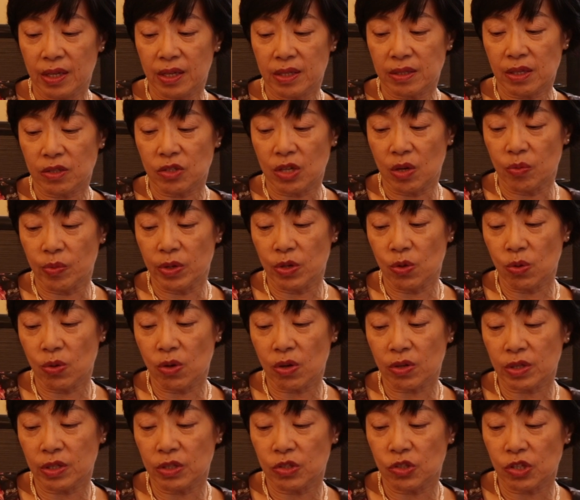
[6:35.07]
such that we no
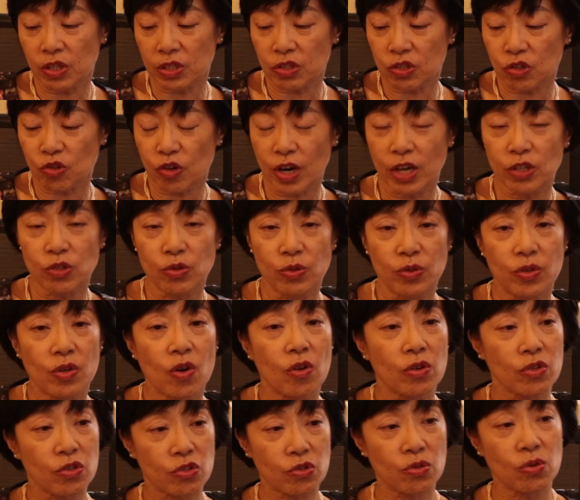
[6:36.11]
longer just try to
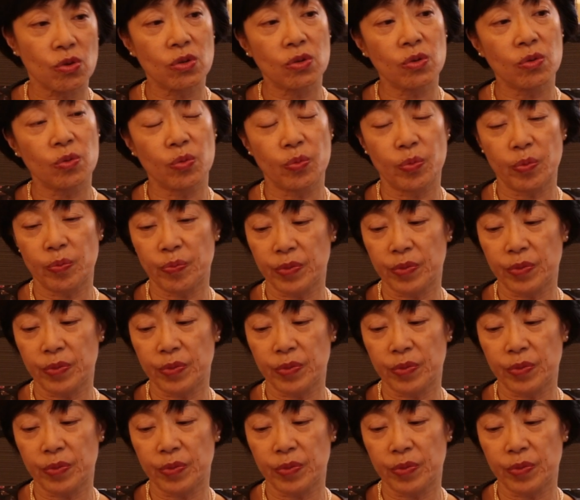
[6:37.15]
control.